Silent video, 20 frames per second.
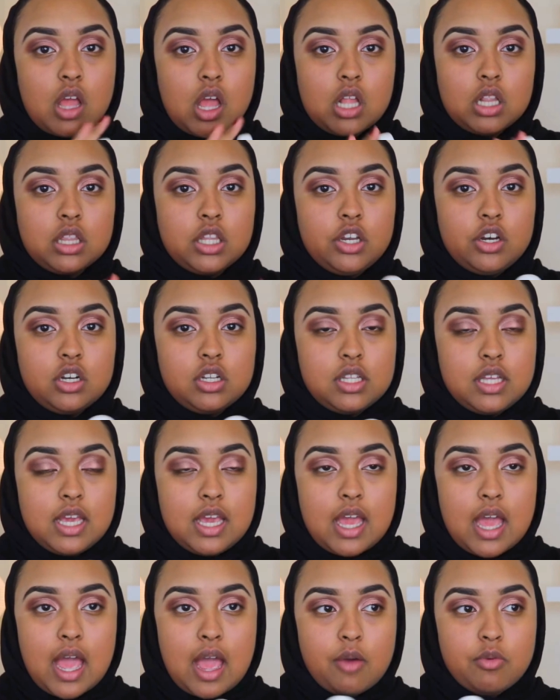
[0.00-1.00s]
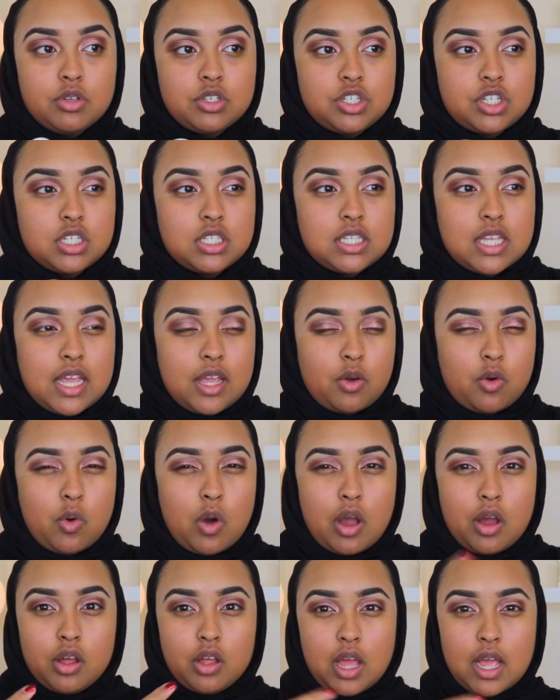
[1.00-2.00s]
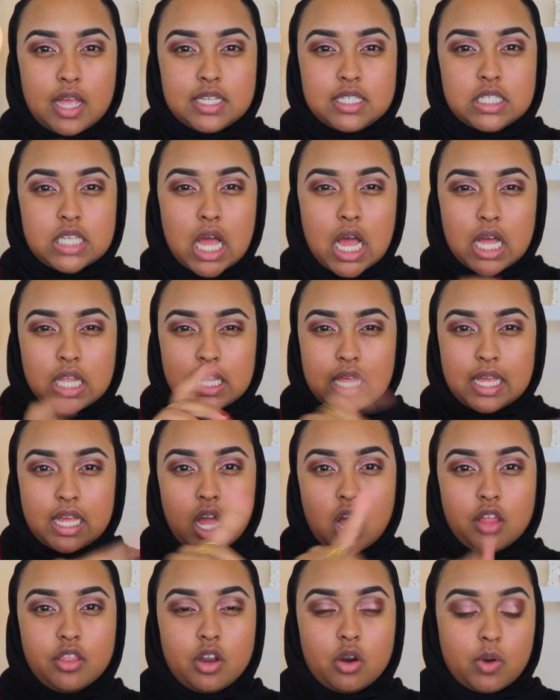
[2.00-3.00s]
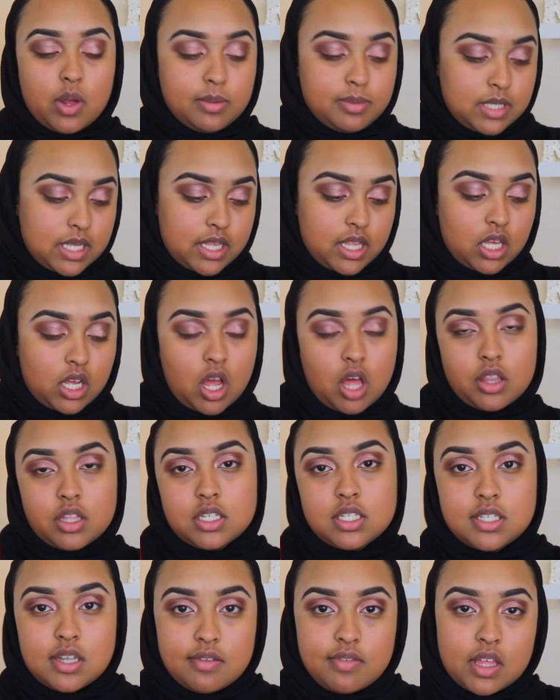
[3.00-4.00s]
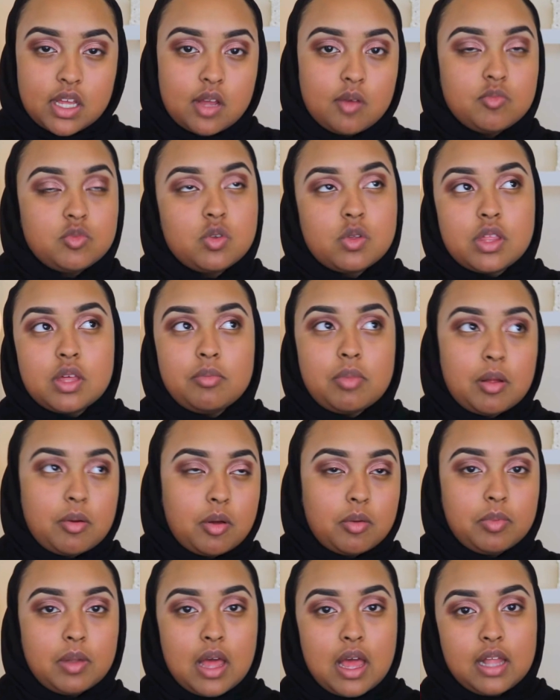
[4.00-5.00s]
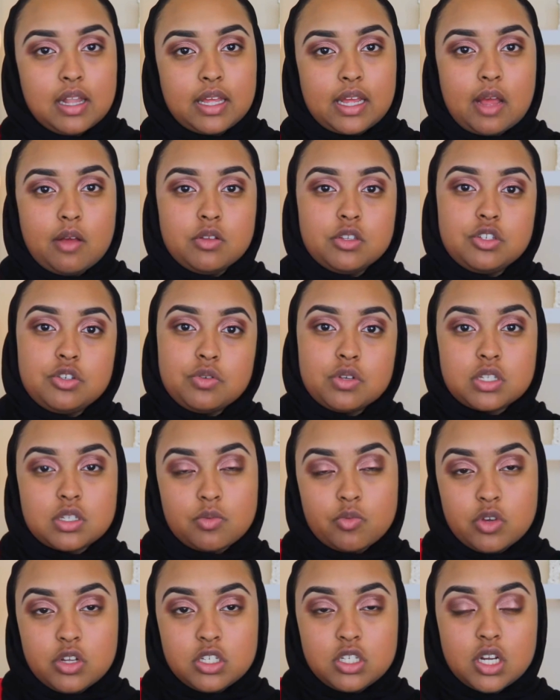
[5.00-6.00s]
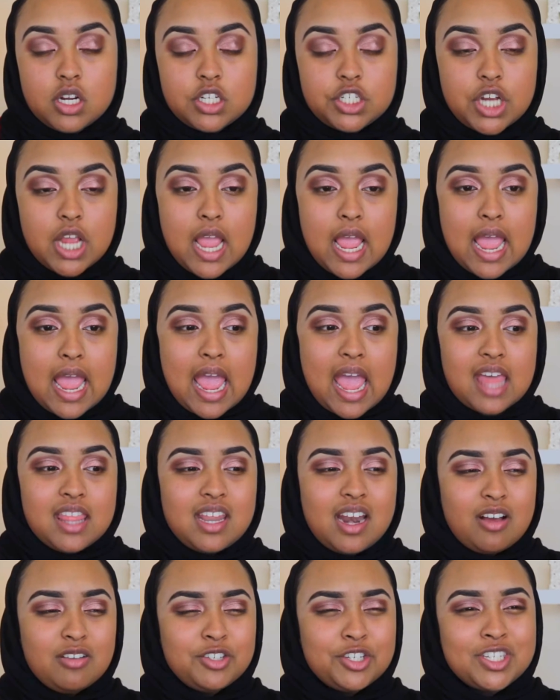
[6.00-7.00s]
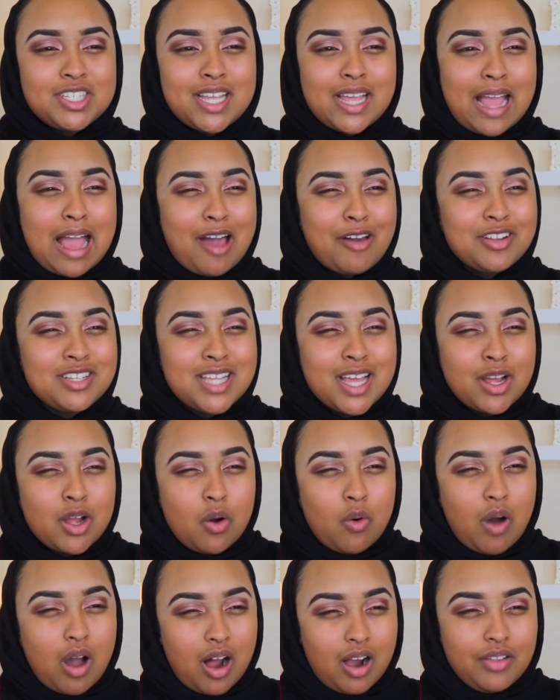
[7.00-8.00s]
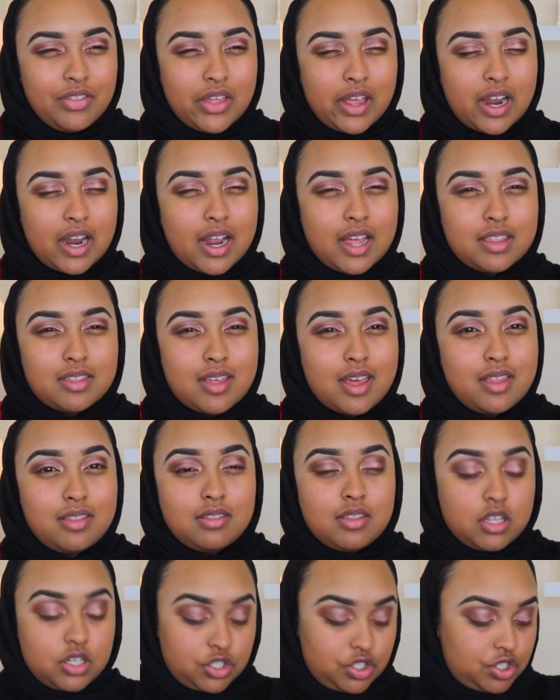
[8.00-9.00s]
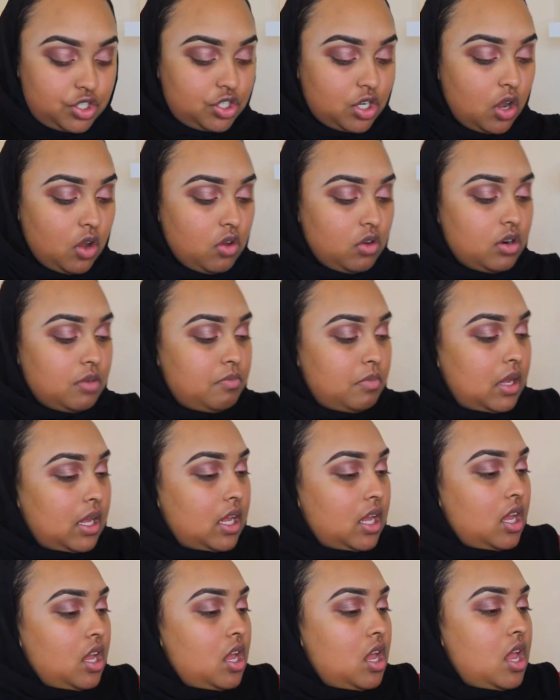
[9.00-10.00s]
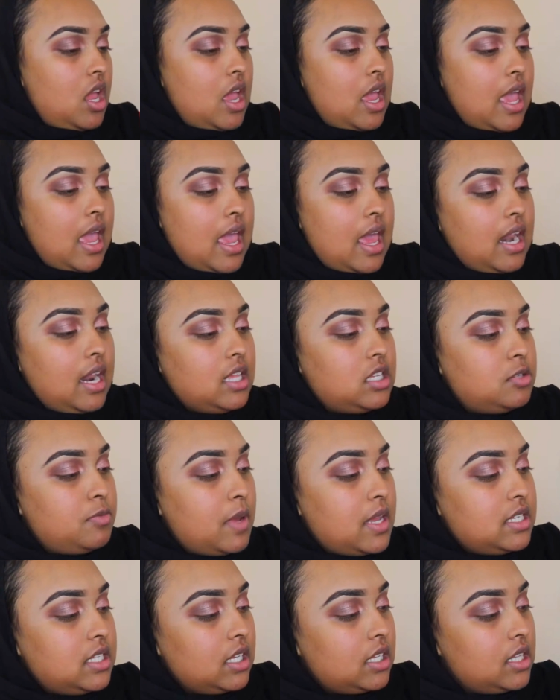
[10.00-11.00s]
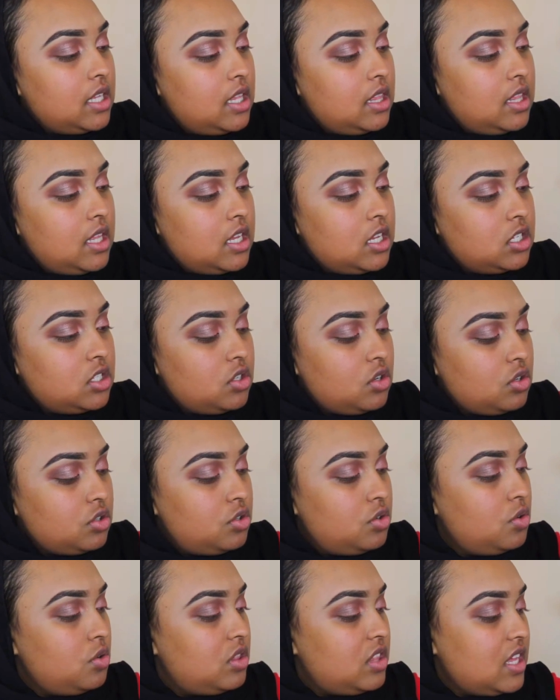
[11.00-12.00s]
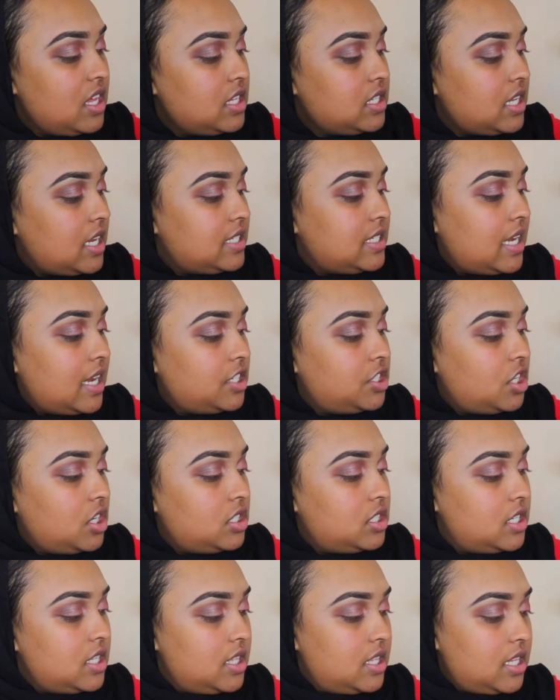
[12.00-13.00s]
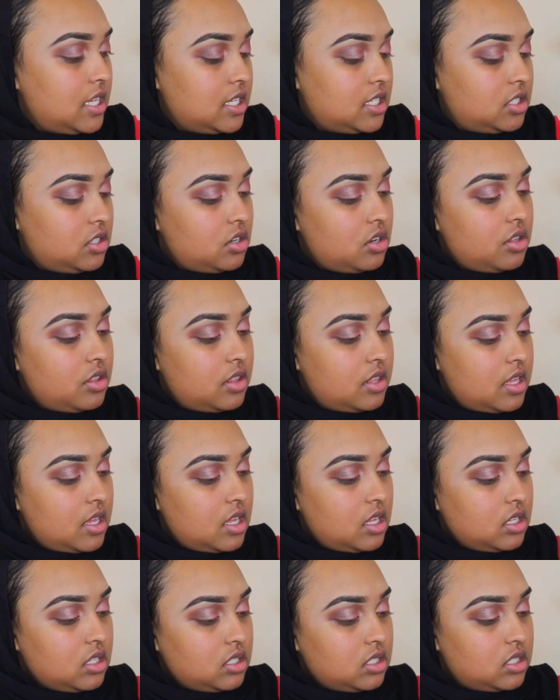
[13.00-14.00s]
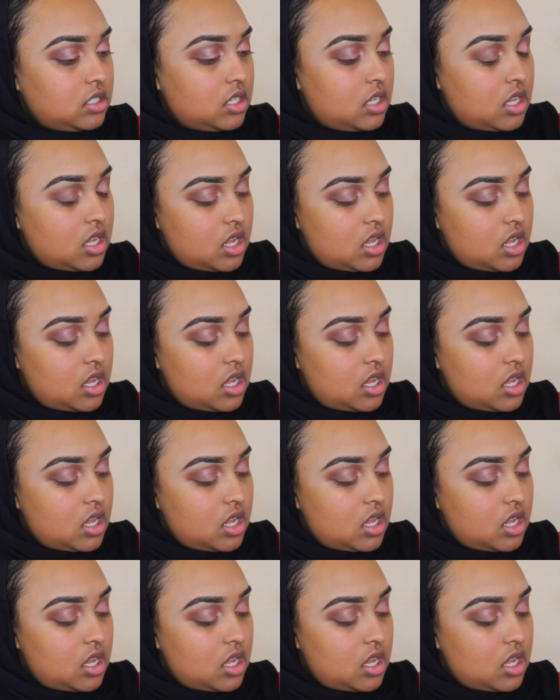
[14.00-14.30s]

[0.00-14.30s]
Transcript: literally, I was just like, I saw like on their website like all the stuff that comes with it, blah blah blah, like I was doing some research, and then I was just like, how does that go on there? And then they showed me, and it's basically these little two things attach onto these little things.